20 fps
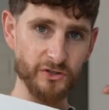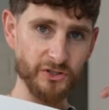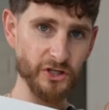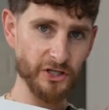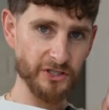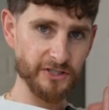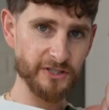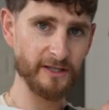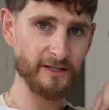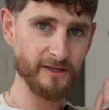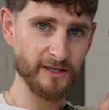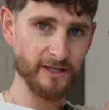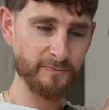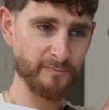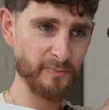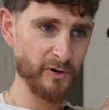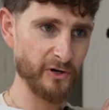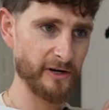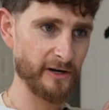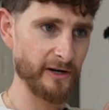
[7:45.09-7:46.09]
just in this
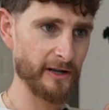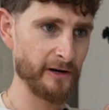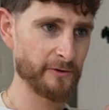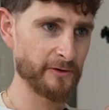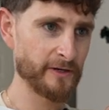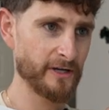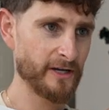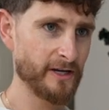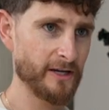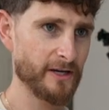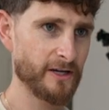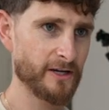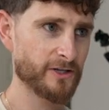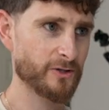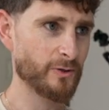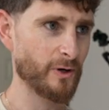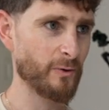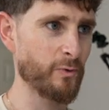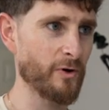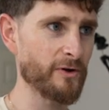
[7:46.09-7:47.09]
book alone.
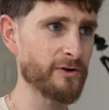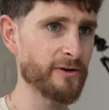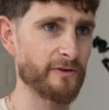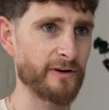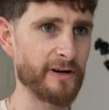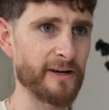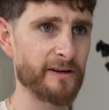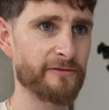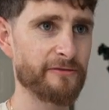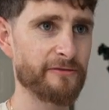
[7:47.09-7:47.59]
So I wonder